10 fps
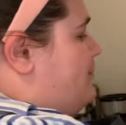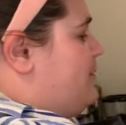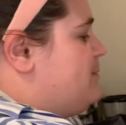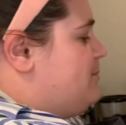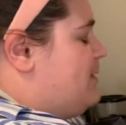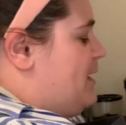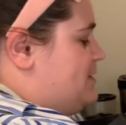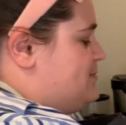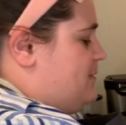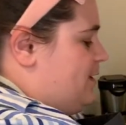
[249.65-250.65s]
pumpkin pie
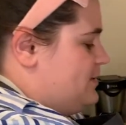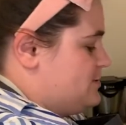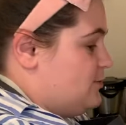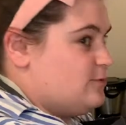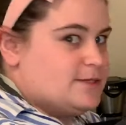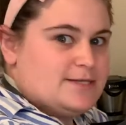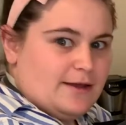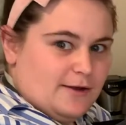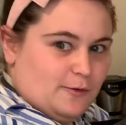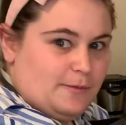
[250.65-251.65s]
spice. It's
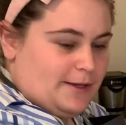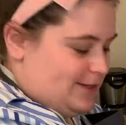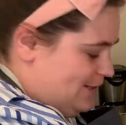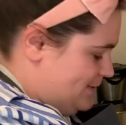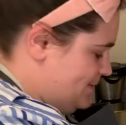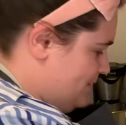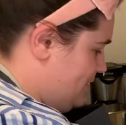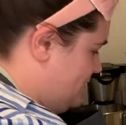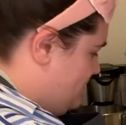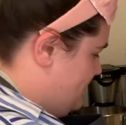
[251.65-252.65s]
unopened.
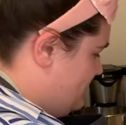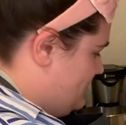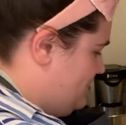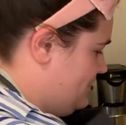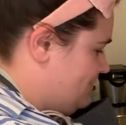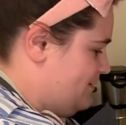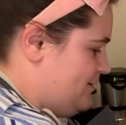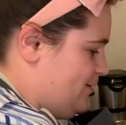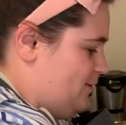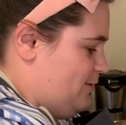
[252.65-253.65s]

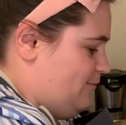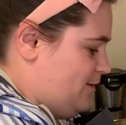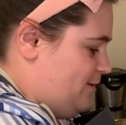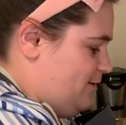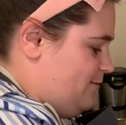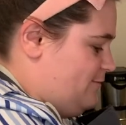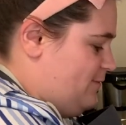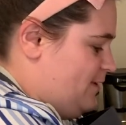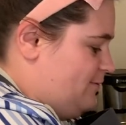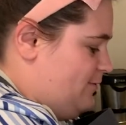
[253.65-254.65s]
Oh, you've got a good
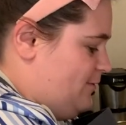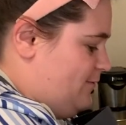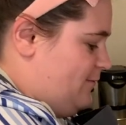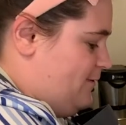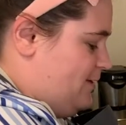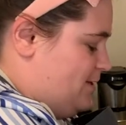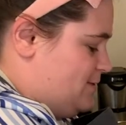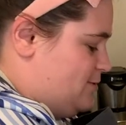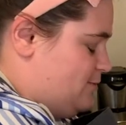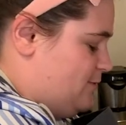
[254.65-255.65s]
treat in
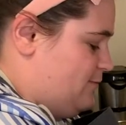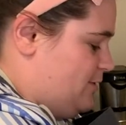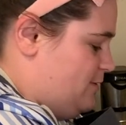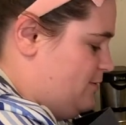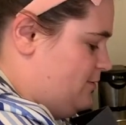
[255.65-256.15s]
store for you.